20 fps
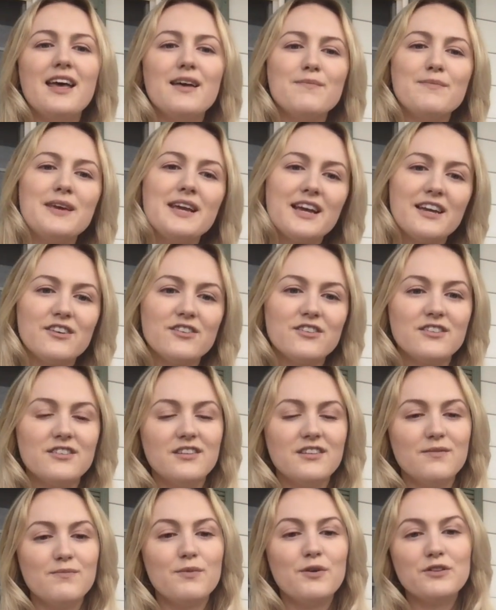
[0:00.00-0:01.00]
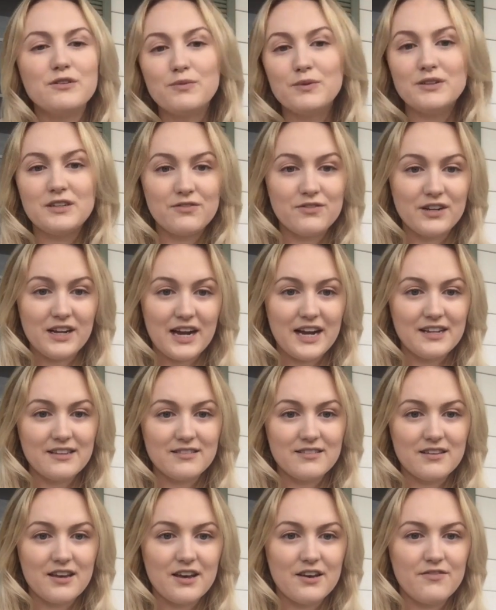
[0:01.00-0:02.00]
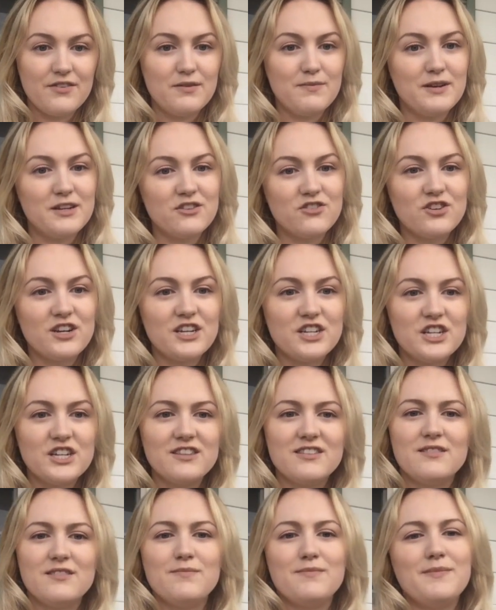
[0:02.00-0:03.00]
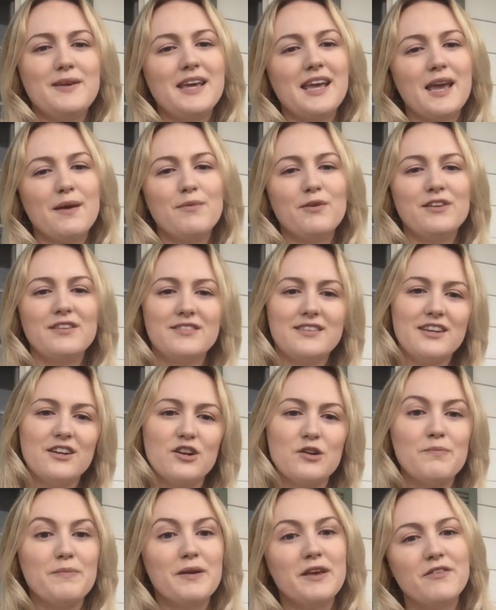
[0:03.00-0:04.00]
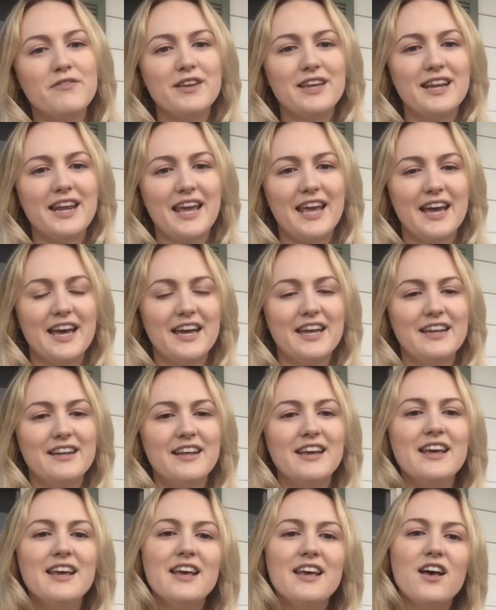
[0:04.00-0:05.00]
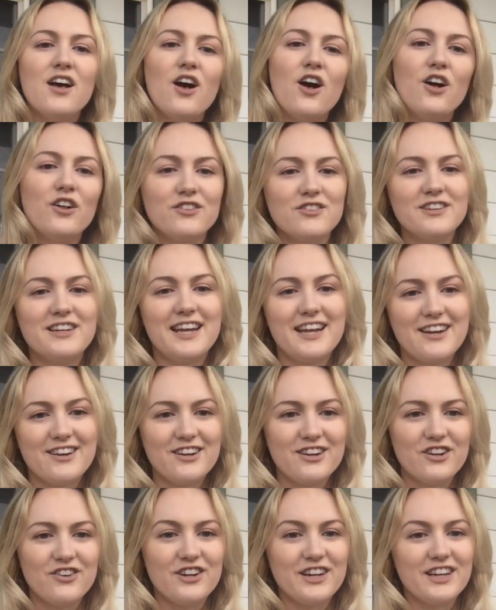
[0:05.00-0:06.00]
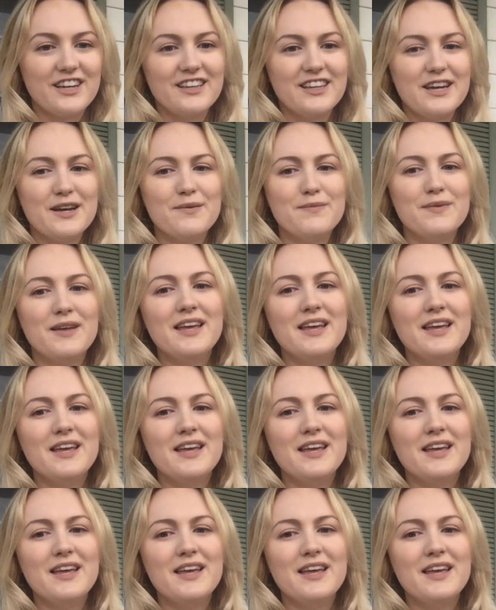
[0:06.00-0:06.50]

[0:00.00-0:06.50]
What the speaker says: being under multiple different kinds of administrations and being able to see her pivot and alternate her curriculum